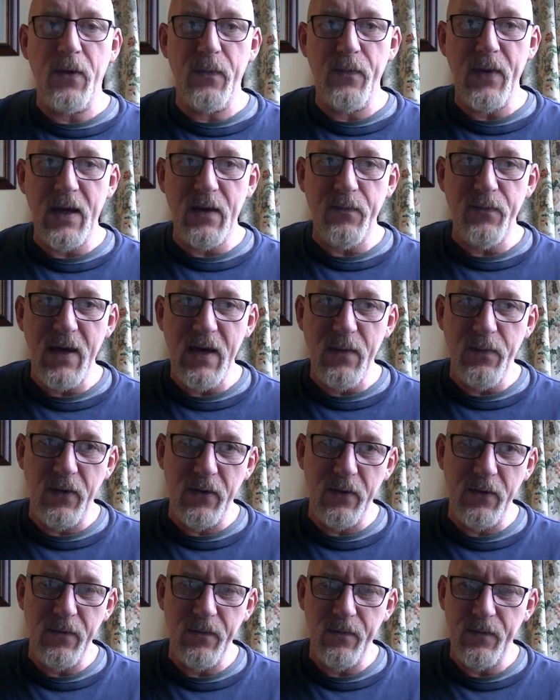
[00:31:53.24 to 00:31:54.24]
being
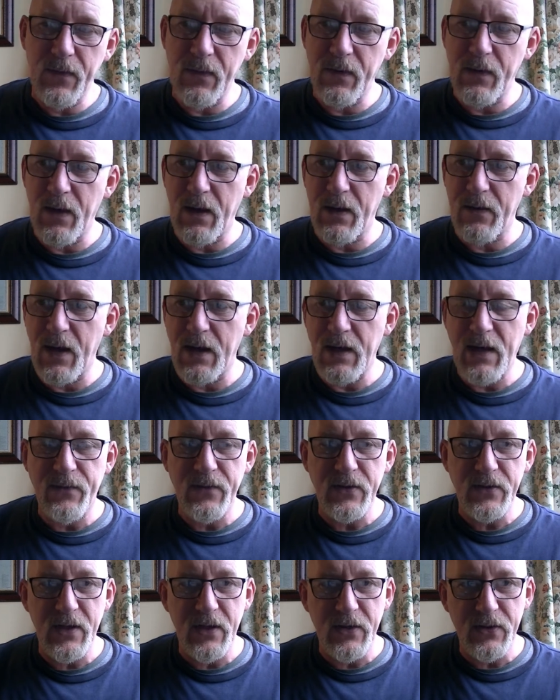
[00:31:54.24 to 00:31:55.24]
people, they never
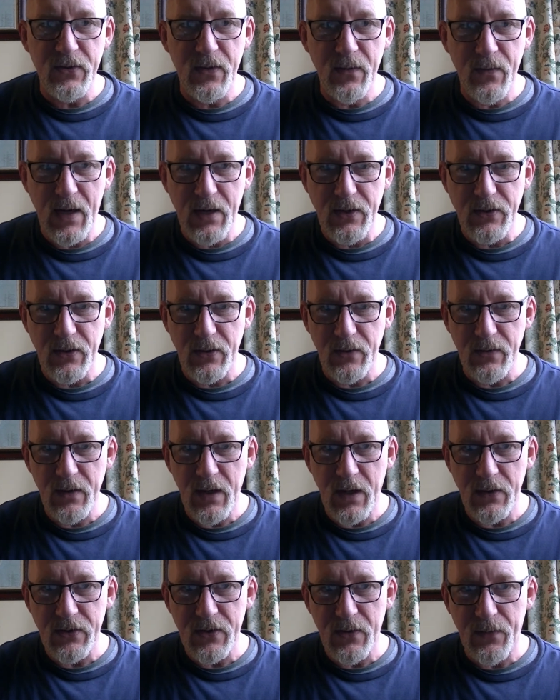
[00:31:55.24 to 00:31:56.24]
cease to amaze you
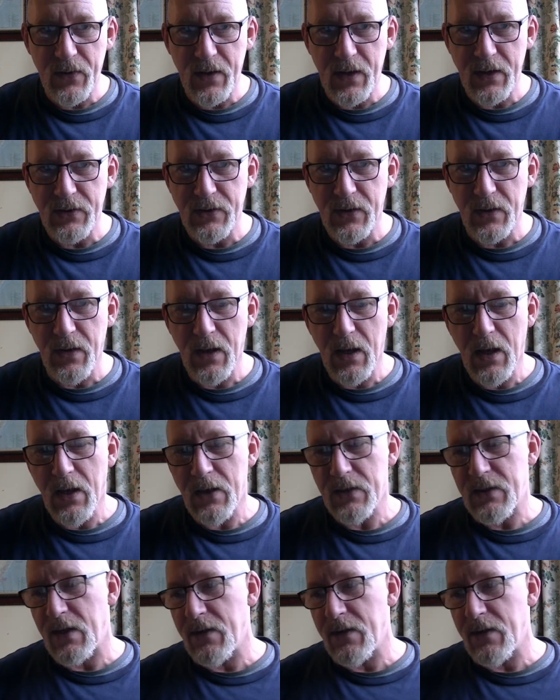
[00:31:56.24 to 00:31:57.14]
and surprise you. So